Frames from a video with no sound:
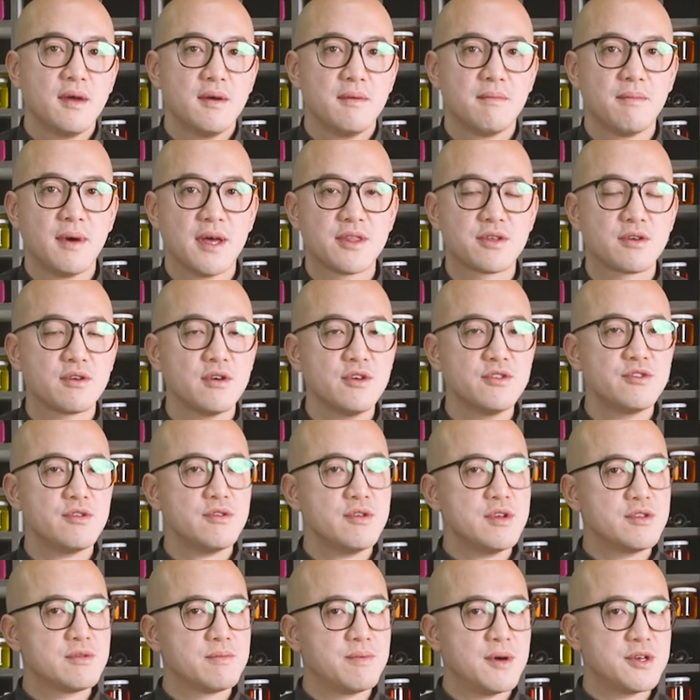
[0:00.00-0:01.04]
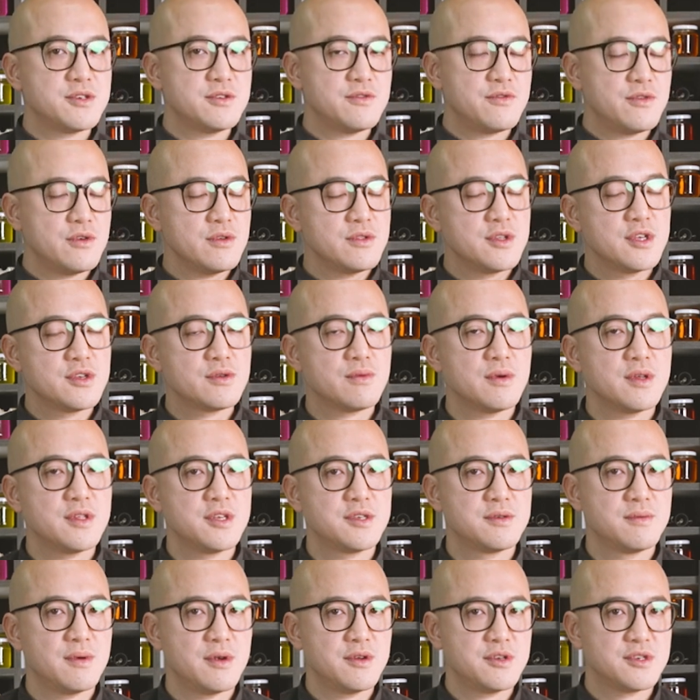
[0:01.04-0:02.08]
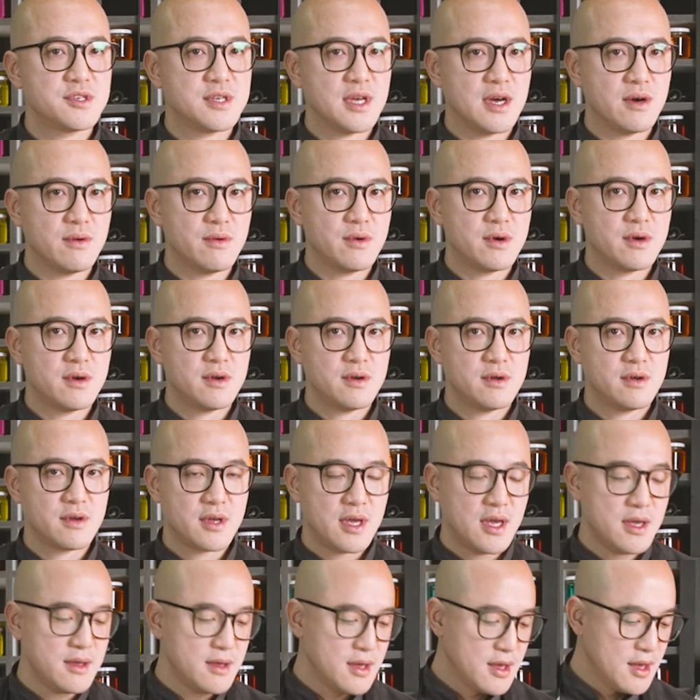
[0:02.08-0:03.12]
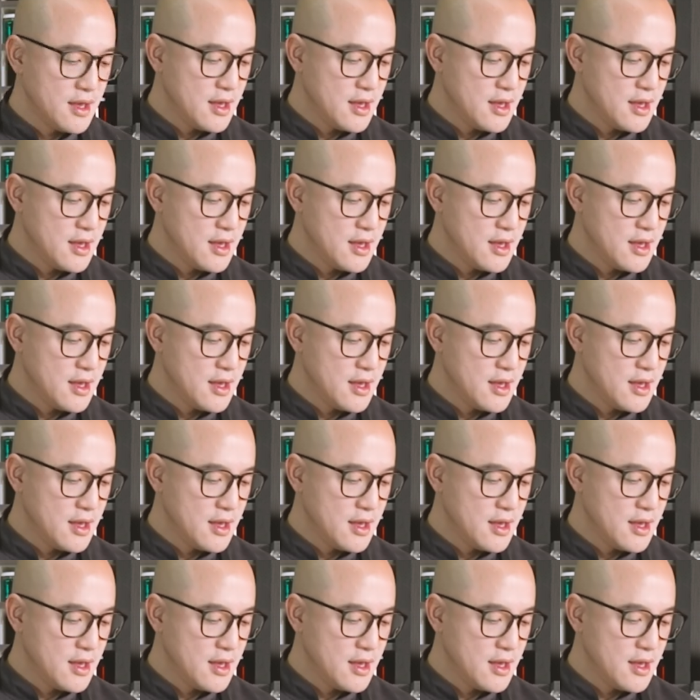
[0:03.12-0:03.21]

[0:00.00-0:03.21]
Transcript: but contrary to passion fruit, this one is very sour, okay?